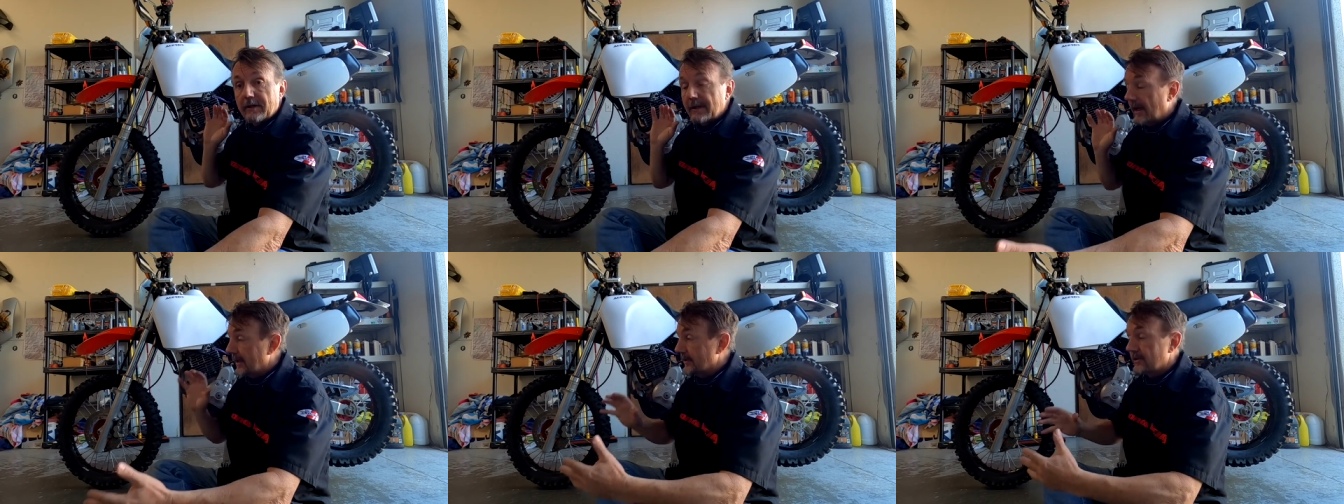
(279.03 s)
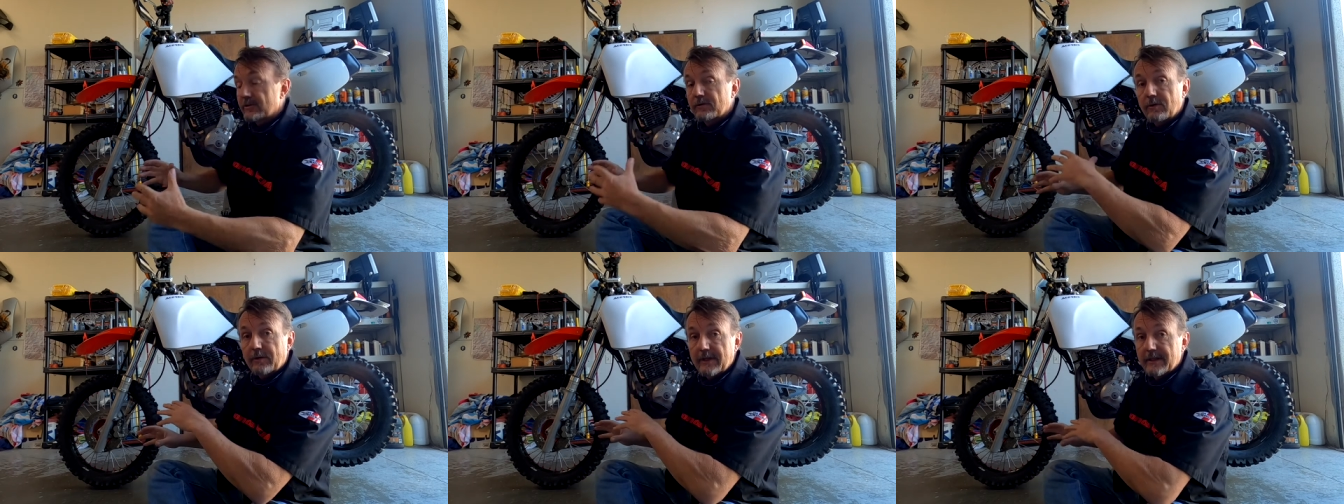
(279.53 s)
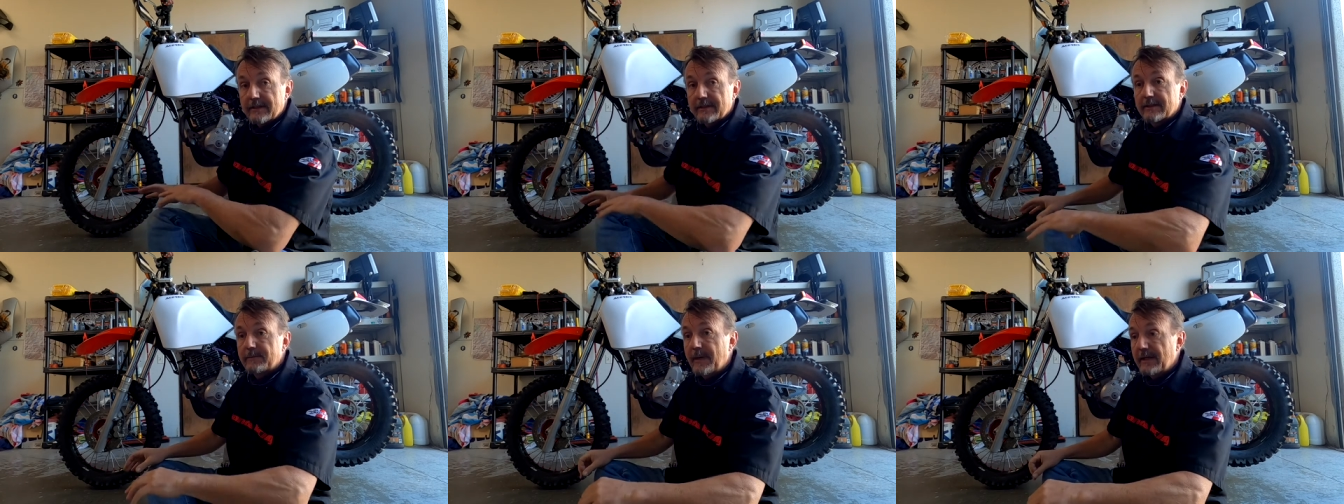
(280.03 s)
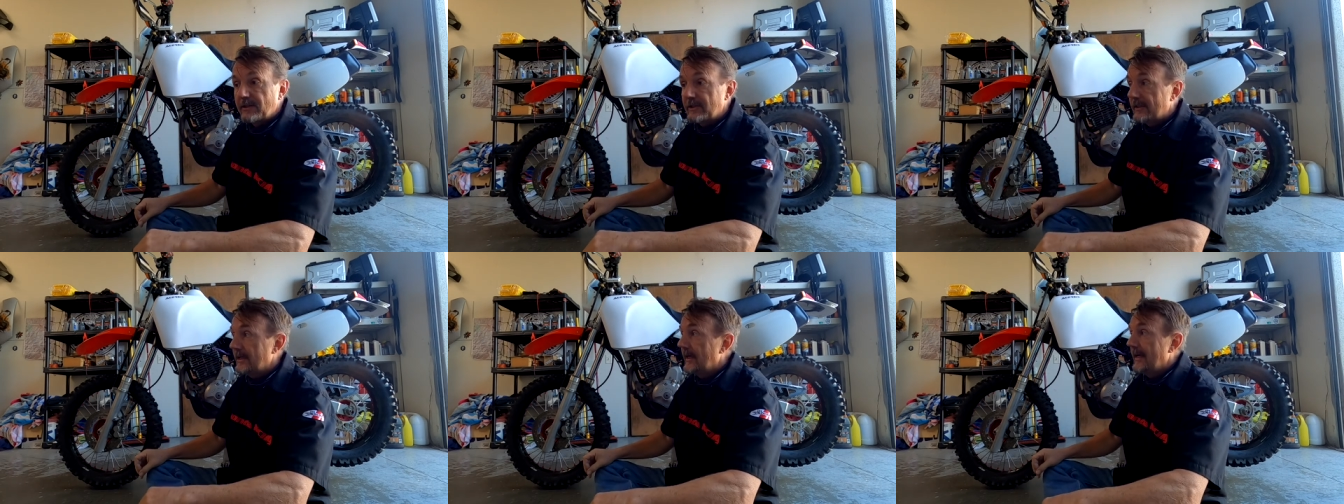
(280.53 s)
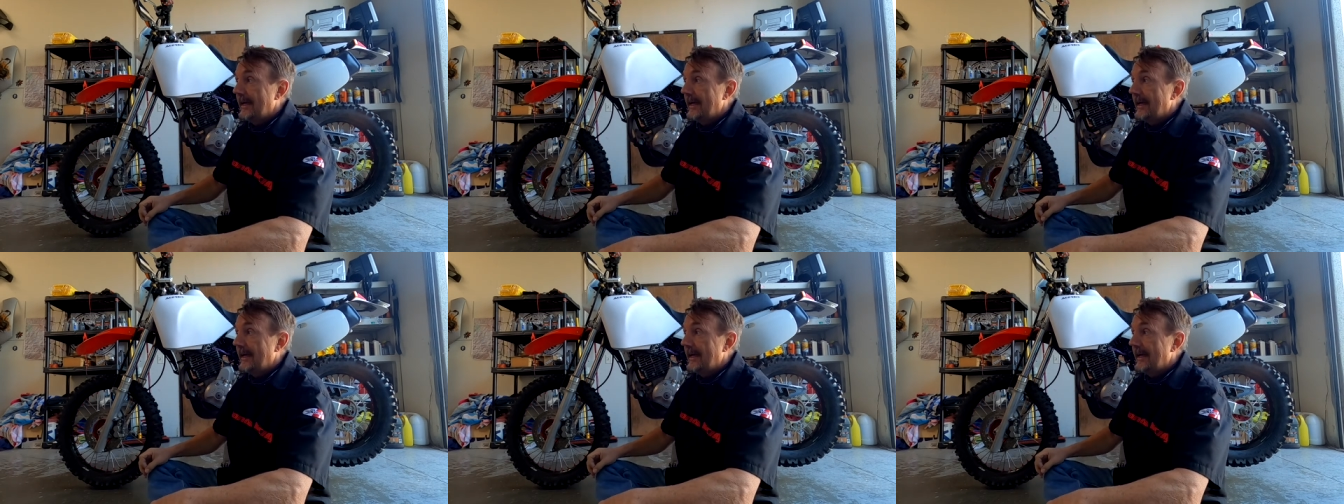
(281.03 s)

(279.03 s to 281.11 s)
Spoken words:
a lot of stroke in the suspension,